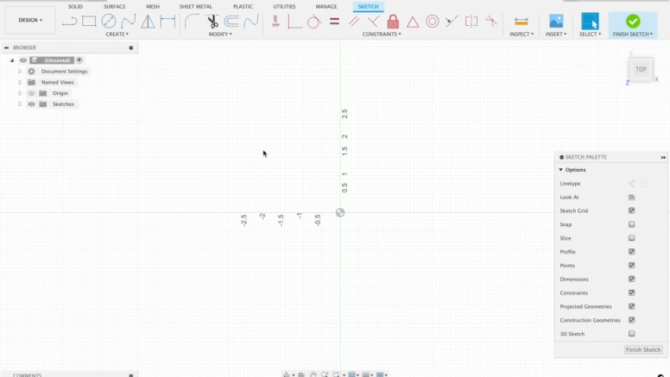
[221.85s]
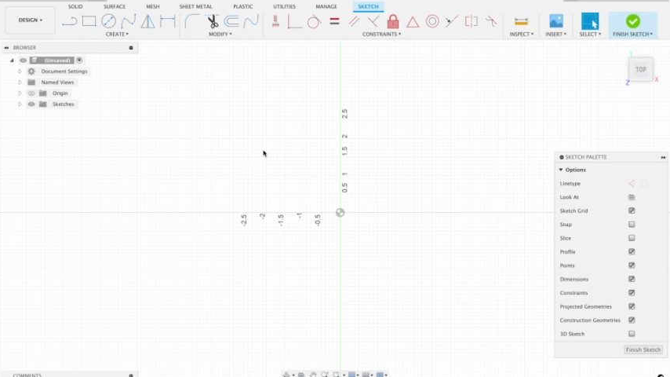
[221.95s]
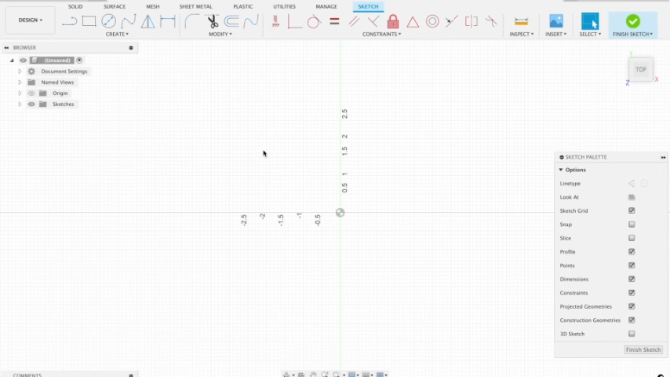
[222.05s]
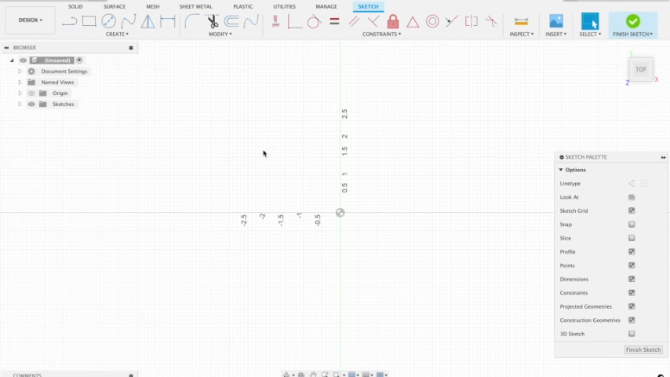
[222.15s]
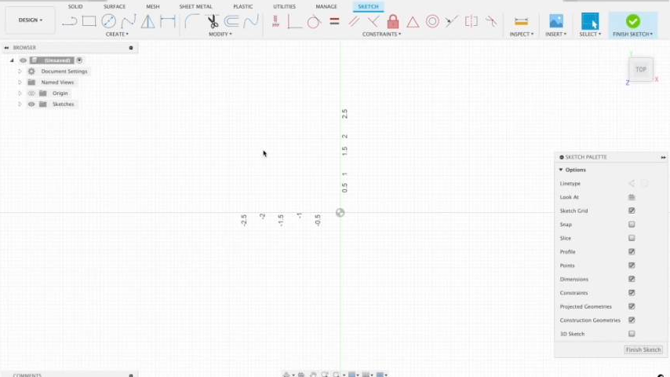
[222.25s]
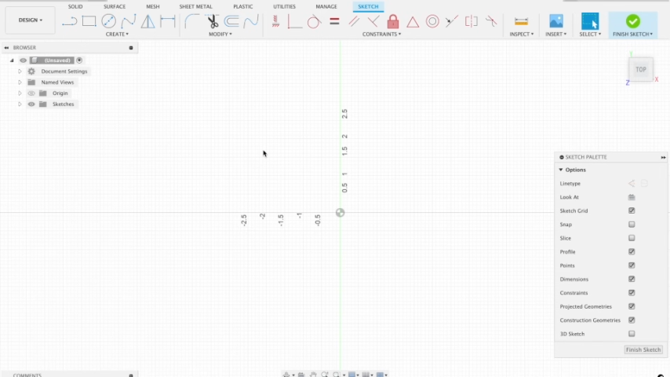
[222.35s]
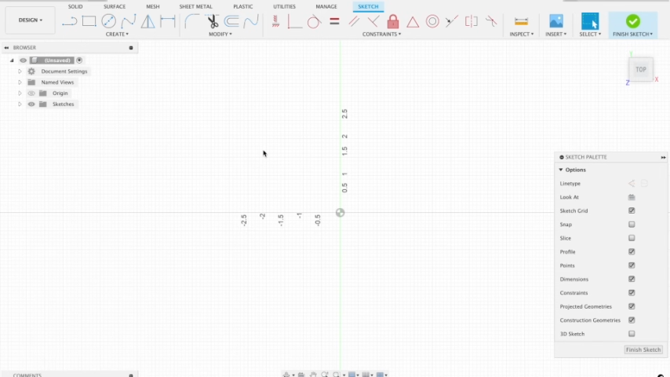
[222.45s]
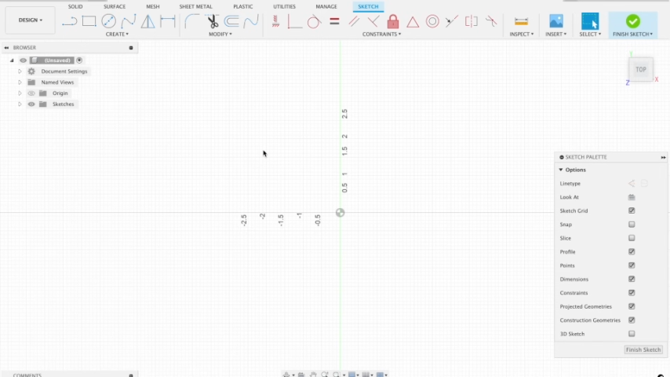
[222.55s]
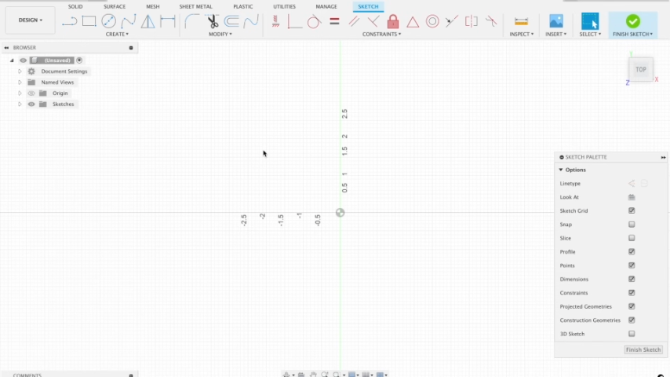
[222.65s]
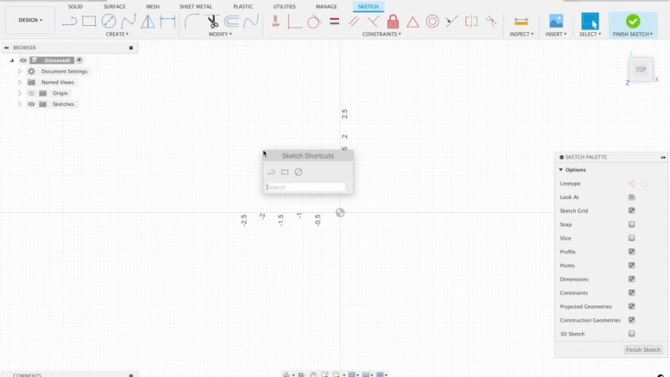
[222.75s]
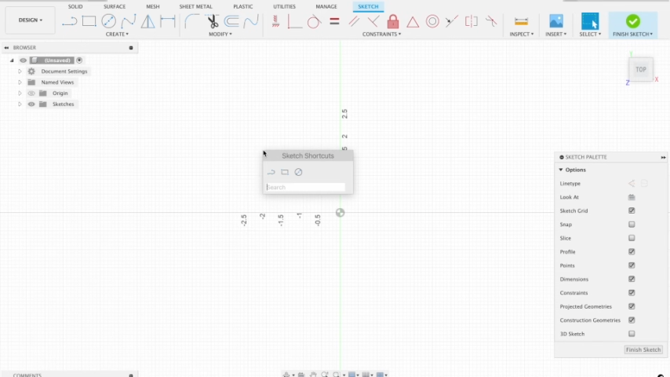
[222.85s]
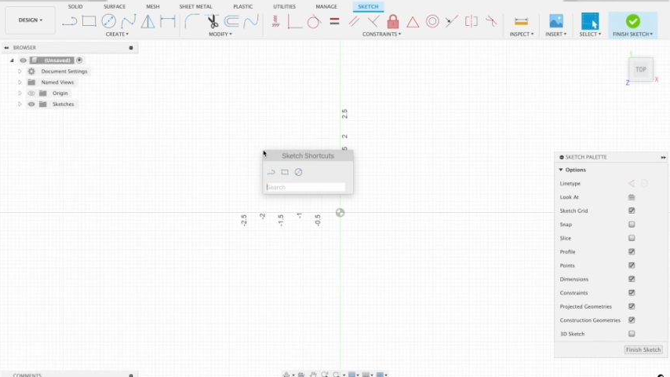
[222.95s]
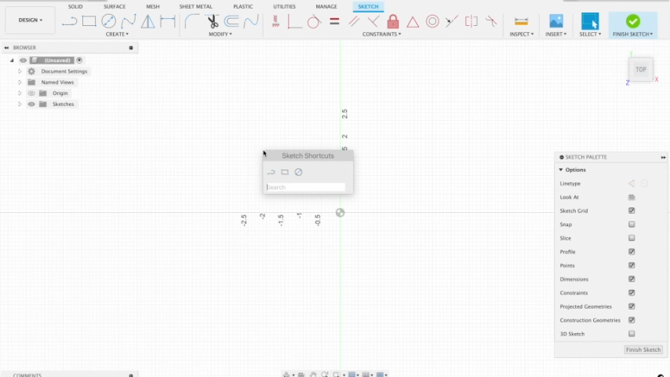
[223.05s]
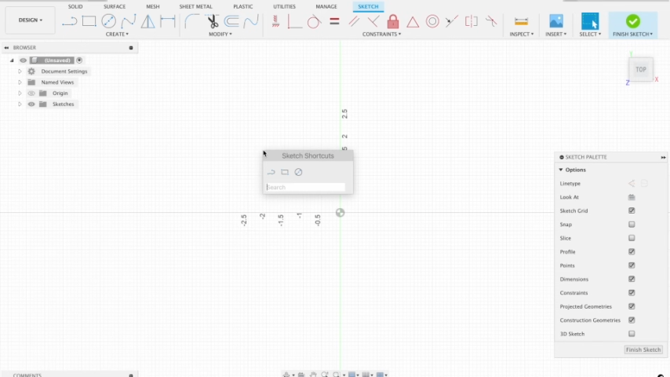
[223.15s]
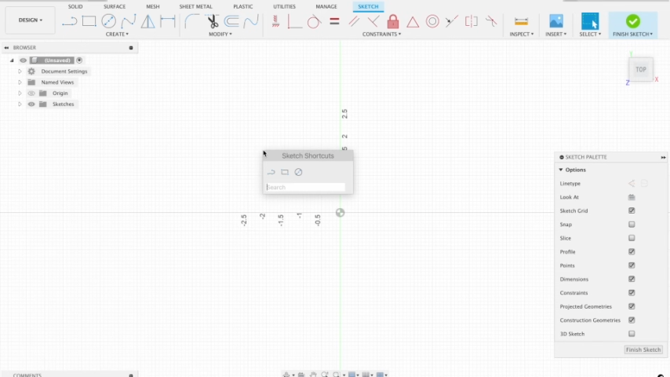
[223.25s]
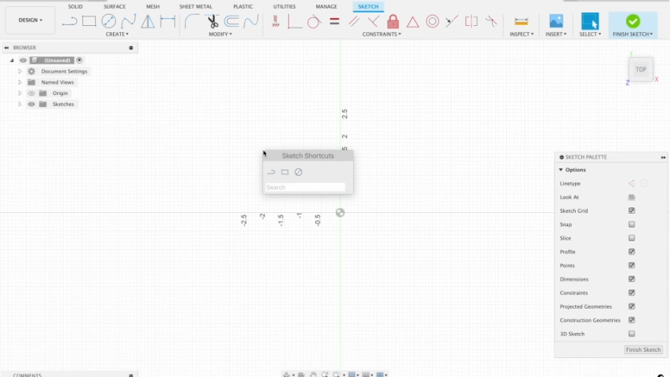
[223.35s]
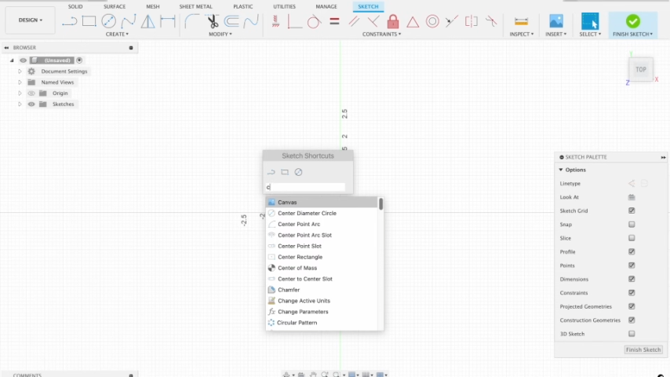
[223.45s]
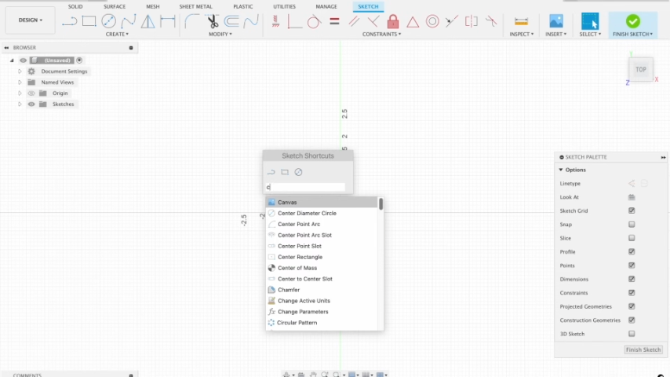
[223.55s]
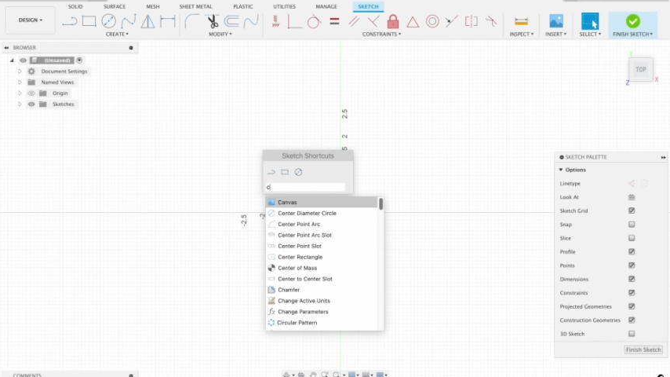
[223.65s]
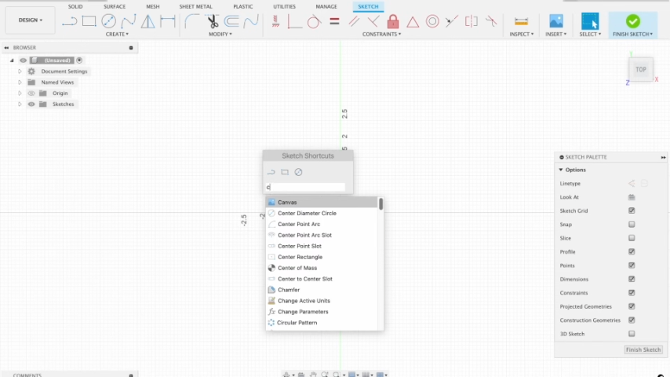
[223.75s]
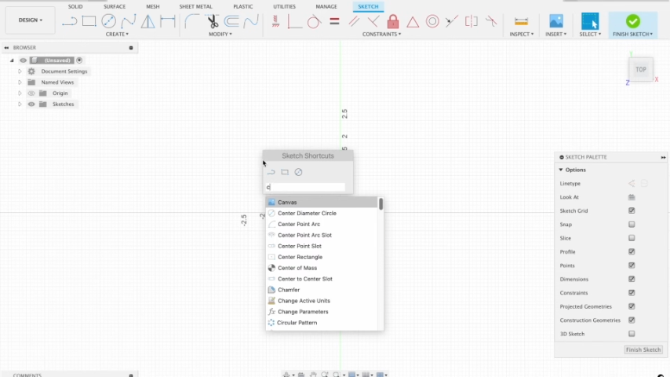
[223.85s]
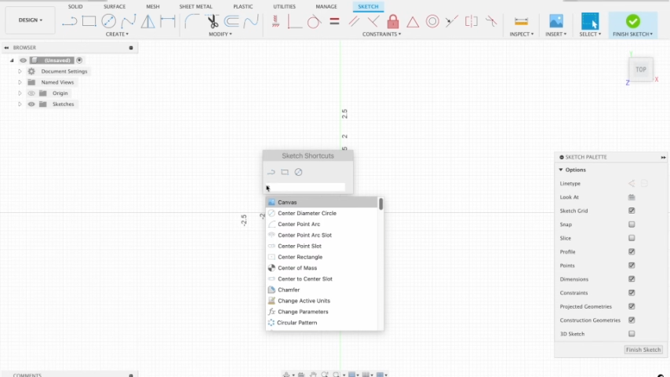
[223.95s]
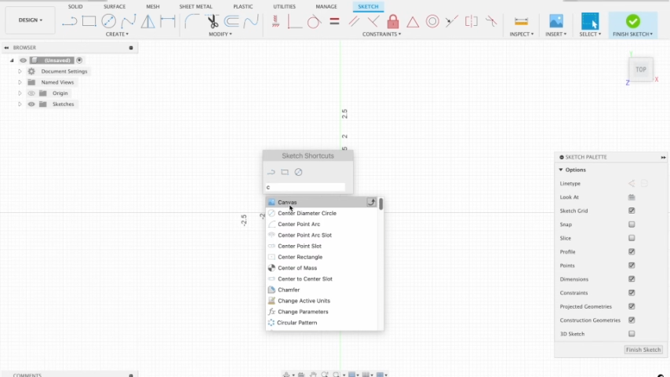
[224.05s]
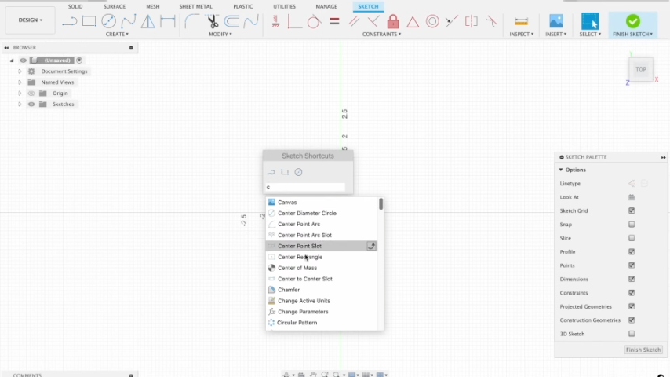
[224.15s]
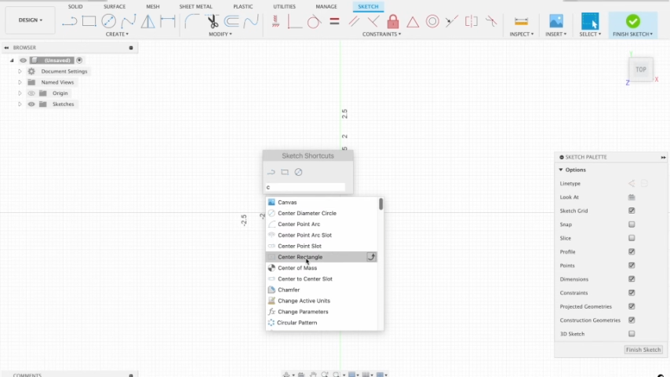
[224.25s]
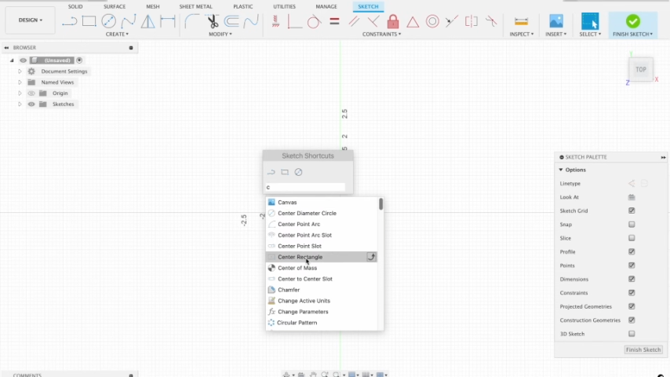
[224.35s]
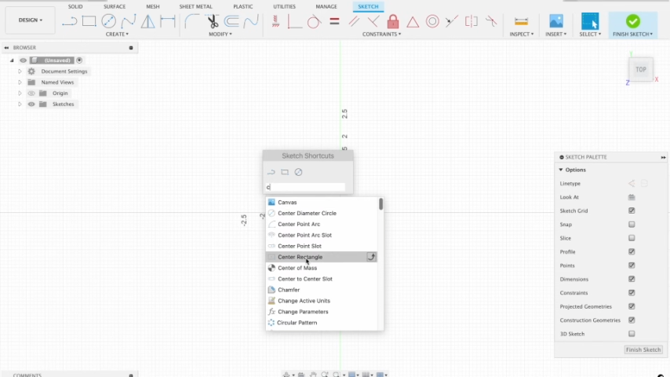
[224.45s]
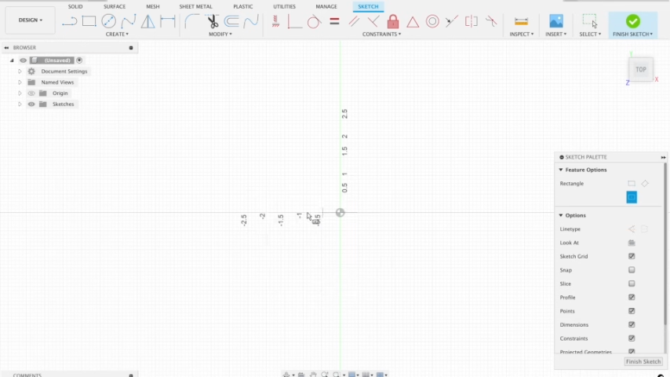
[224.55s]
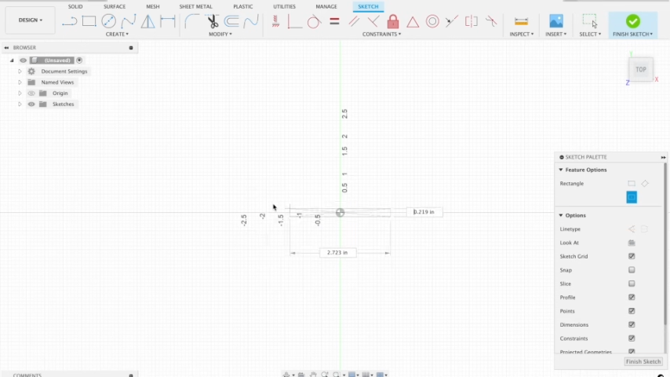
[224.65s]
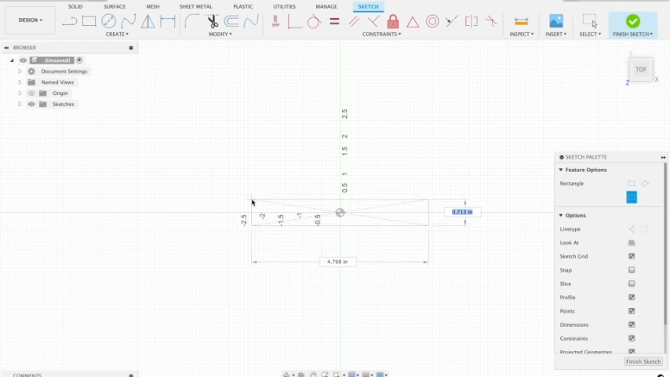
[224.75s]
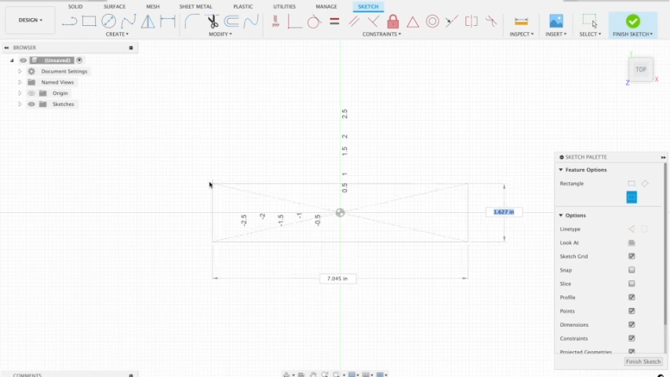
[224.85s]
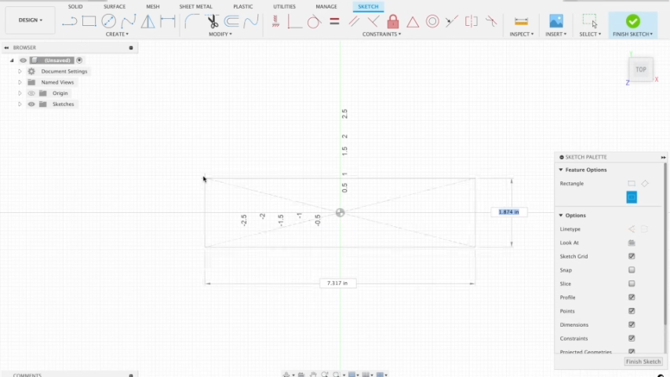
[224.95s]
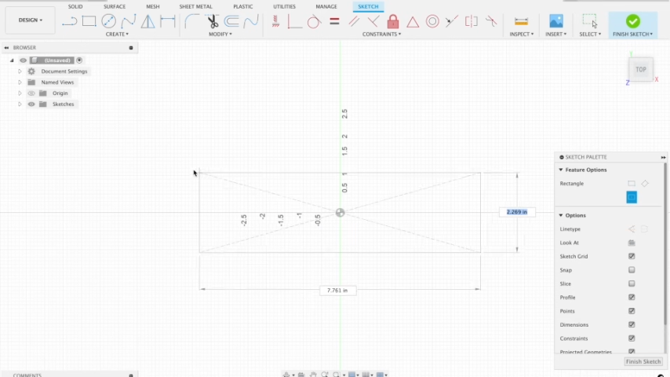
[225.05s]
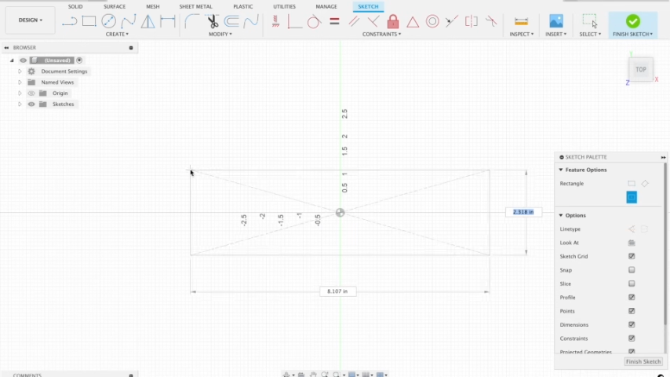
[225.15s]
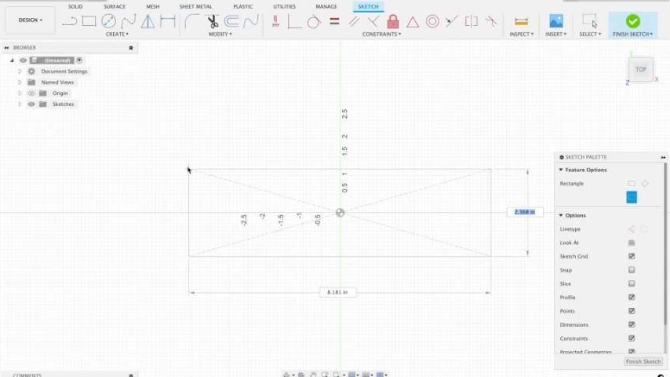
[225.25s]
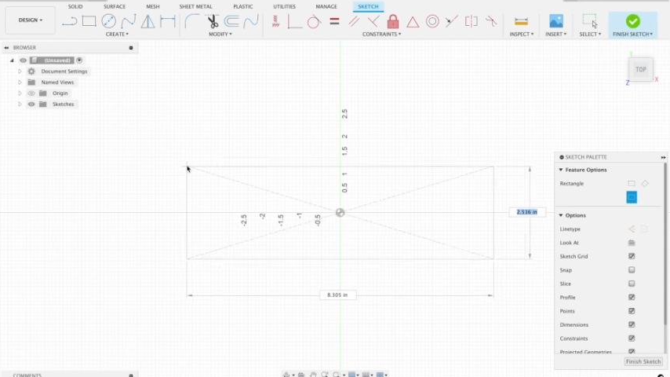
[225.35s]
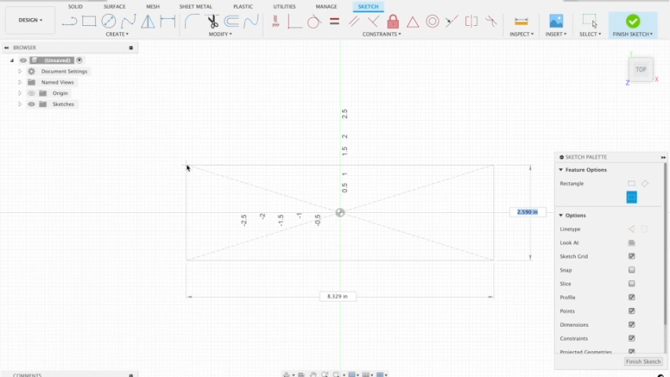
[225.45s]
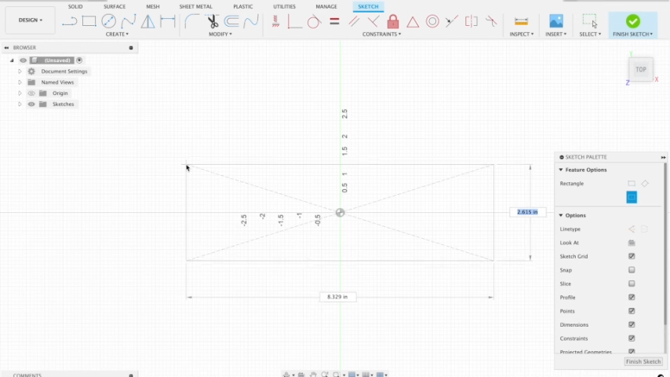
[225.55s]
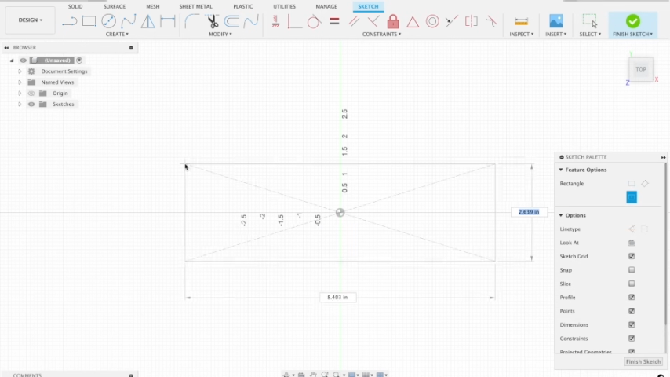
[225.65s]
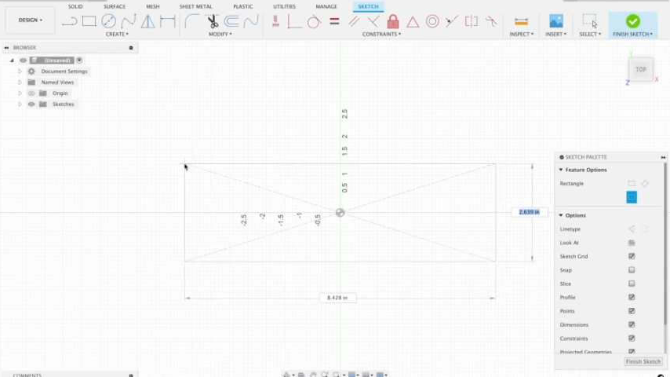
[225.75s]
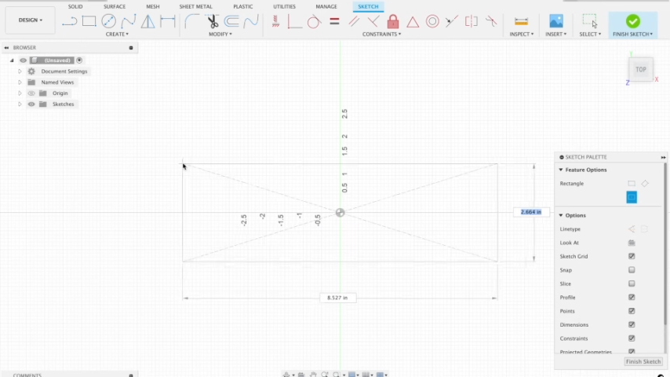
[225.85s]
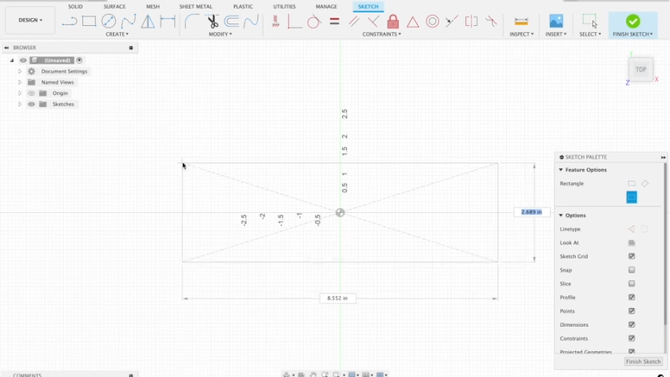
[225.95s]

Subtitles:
Nobody's mouth can be seen.